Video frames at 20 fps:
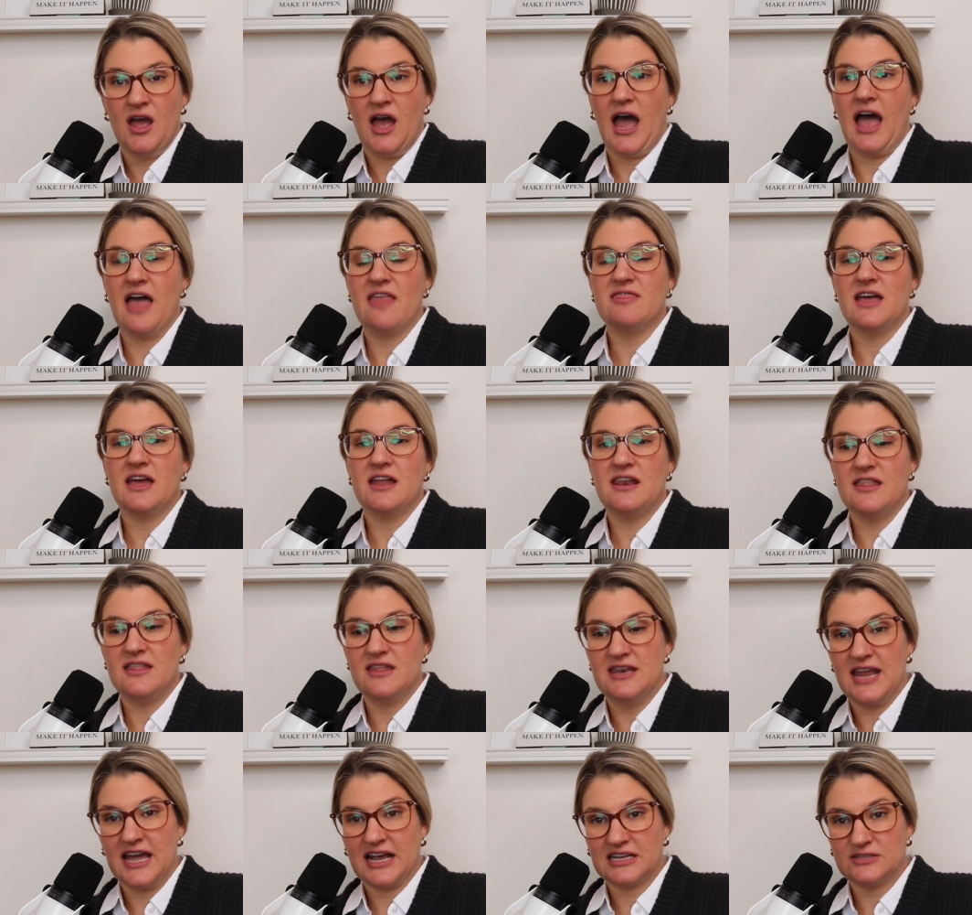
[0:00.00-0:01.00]
And then the
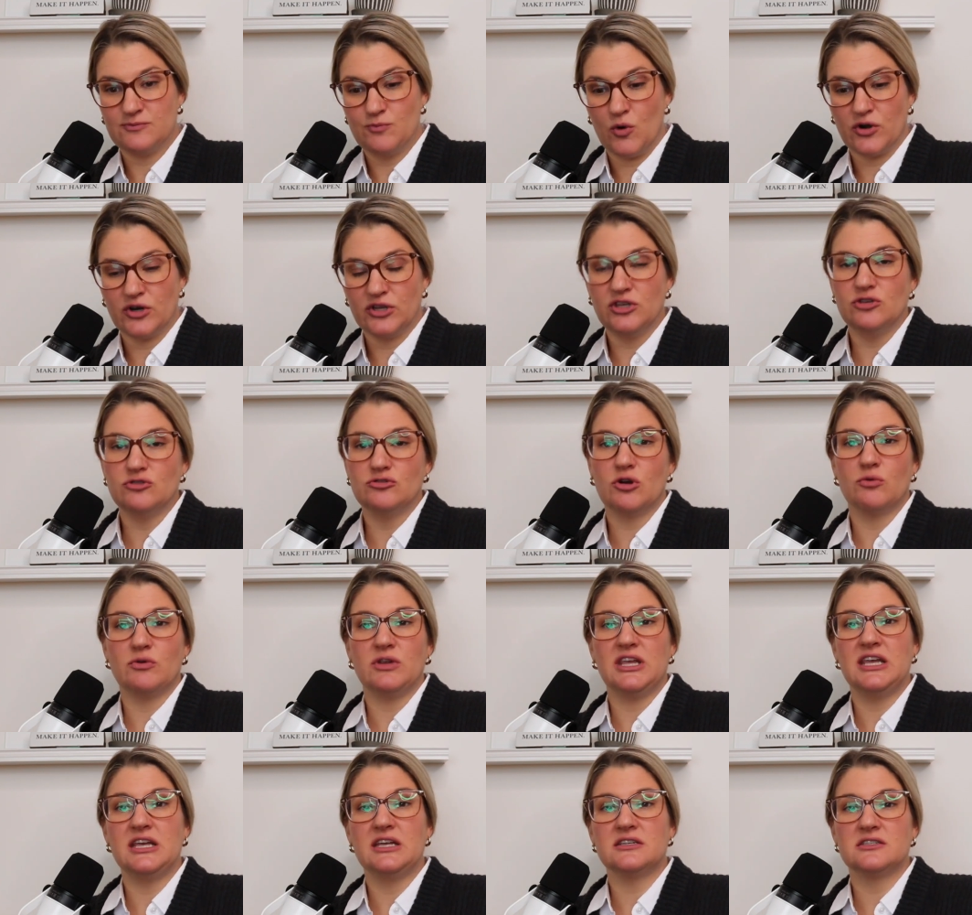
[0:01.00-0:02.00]
next morning, you don't
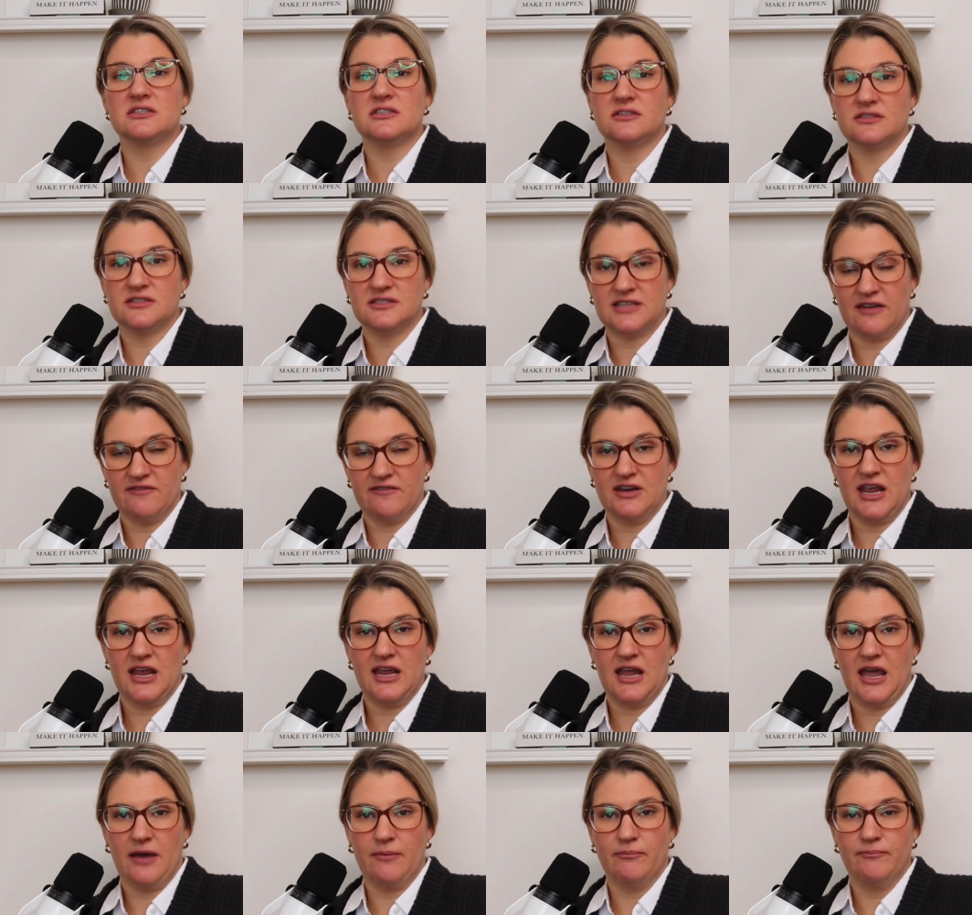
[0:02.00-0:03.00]
eat till 7
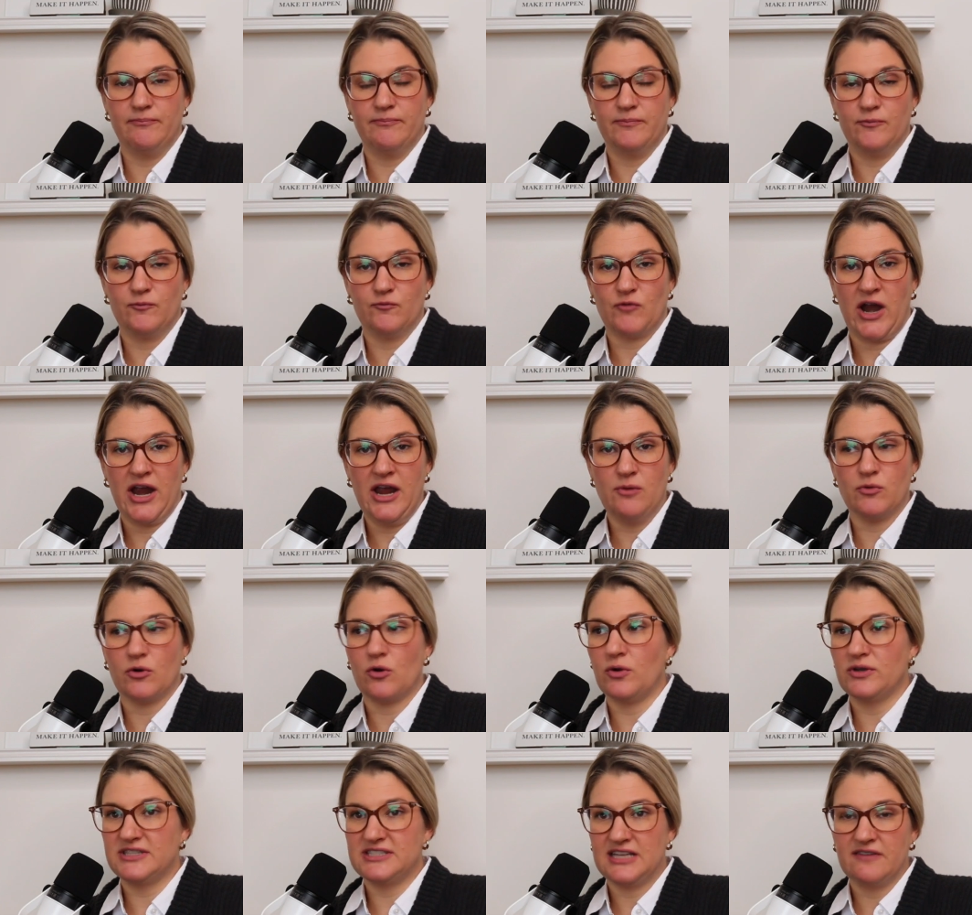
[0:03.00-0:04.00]
a.m., right? We're
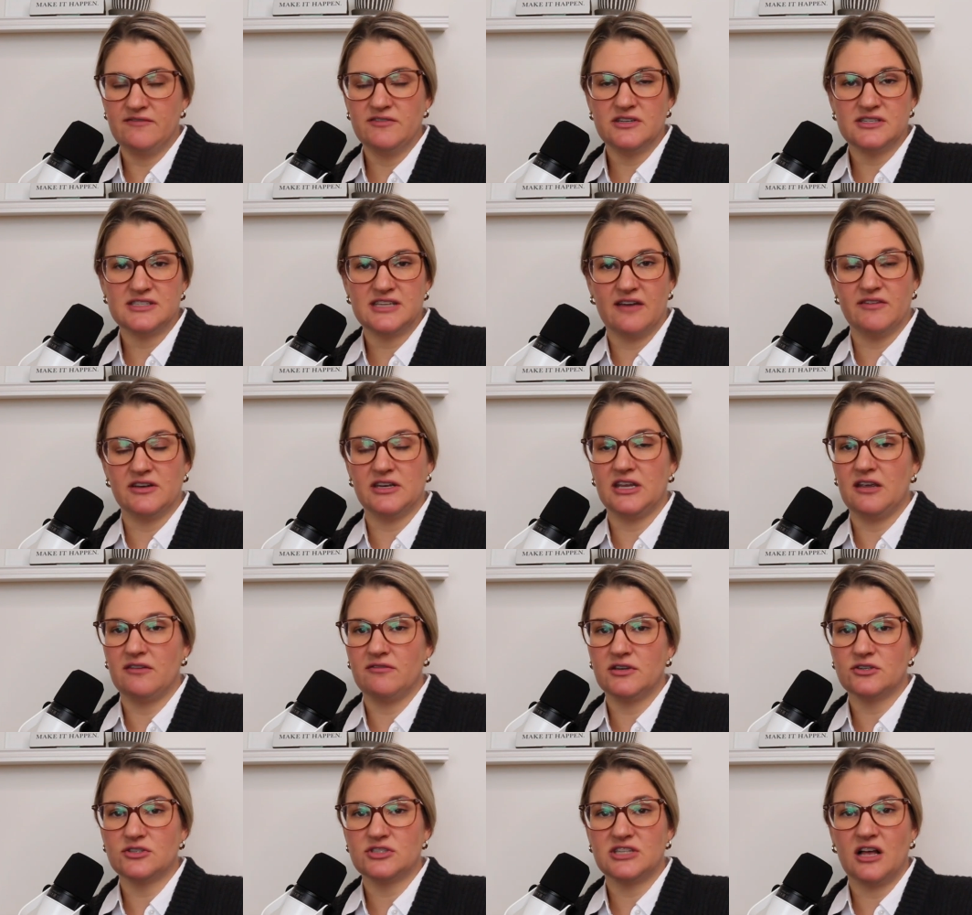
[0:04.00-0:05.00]
going 7 to 7, giving
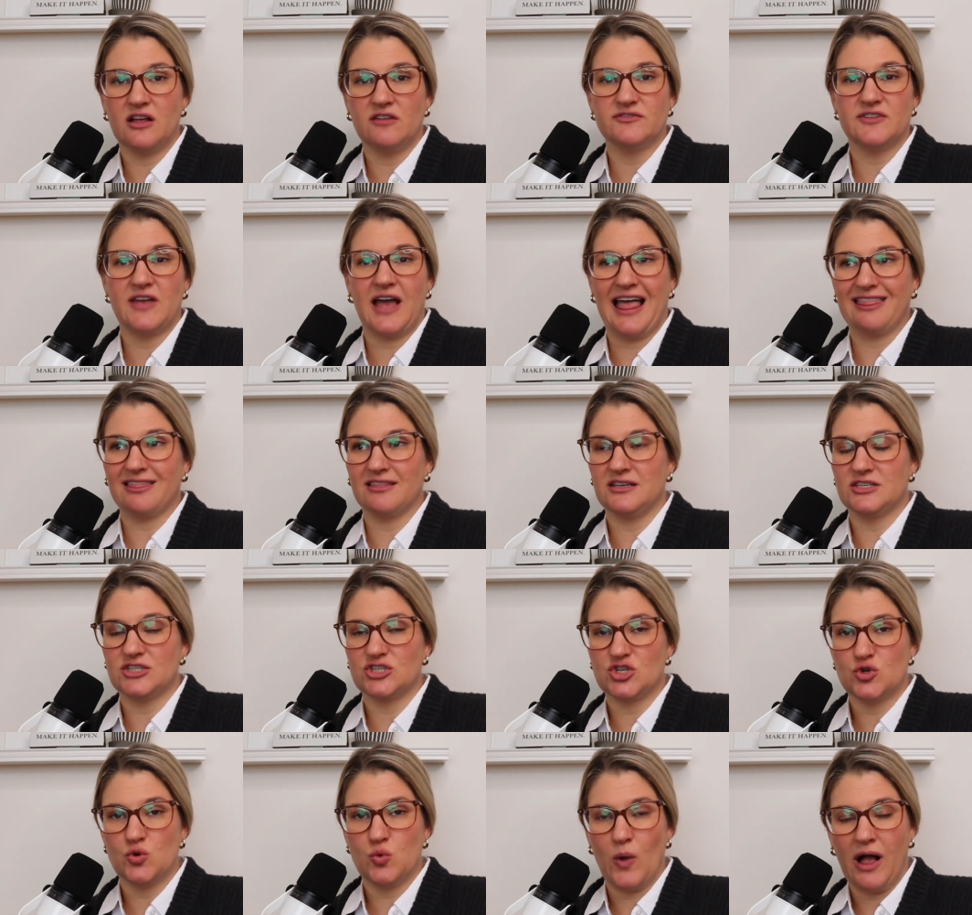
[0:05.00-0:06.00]
yourself at
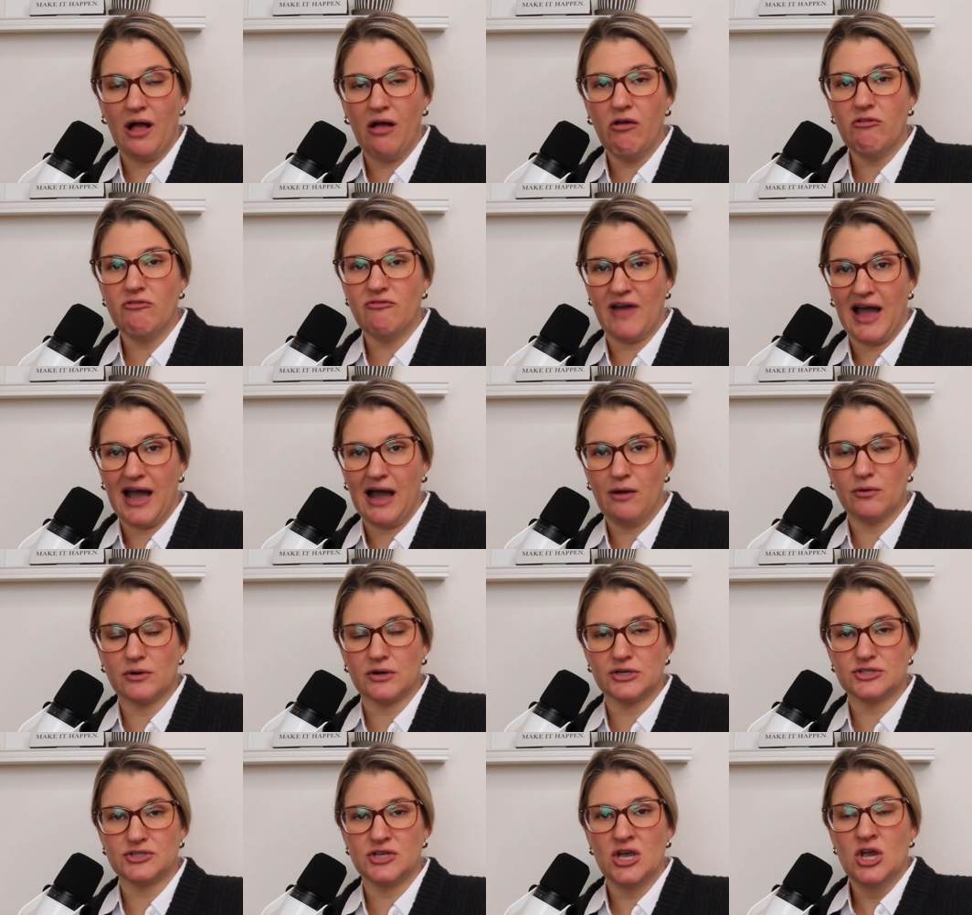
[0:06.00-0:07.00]
least 12
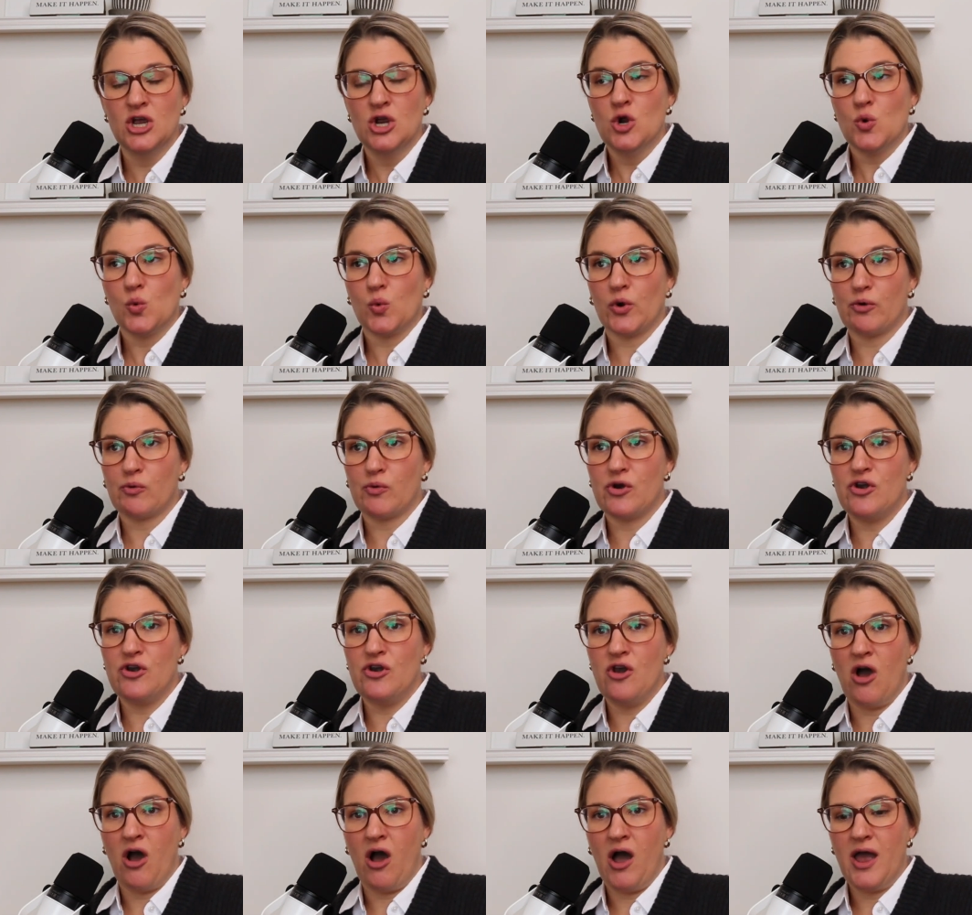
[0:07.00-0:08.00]
hours where we're
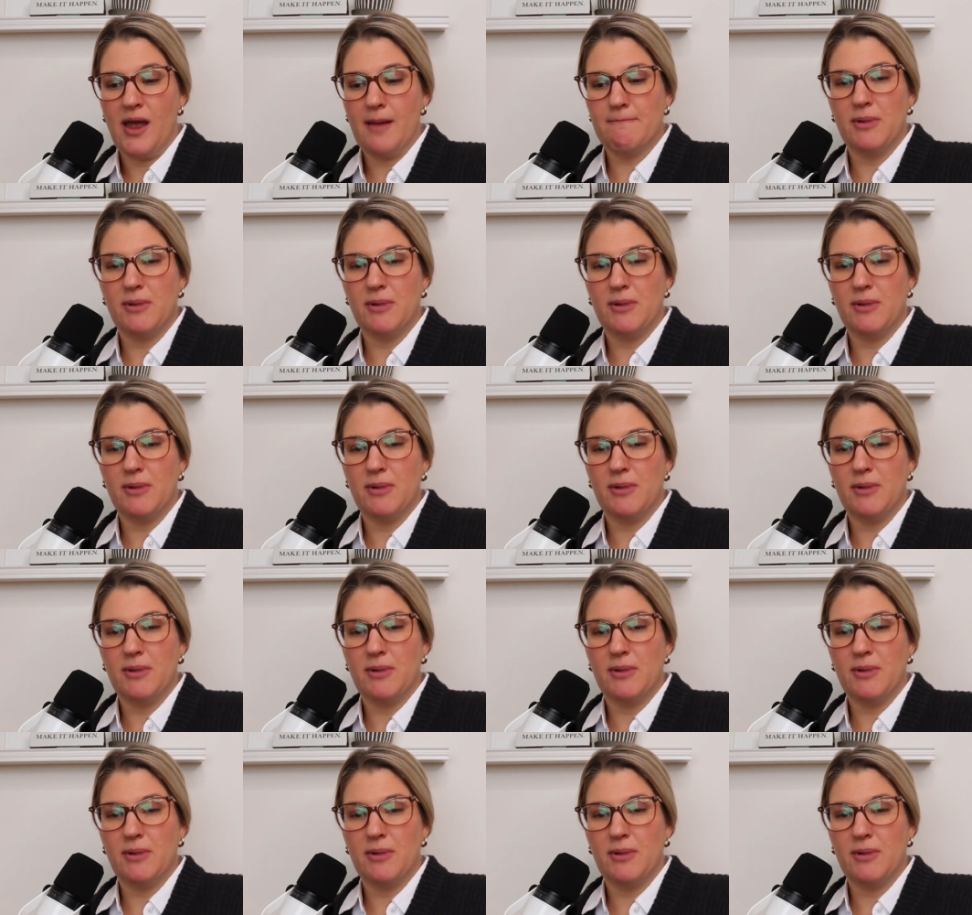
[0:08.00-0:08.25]
not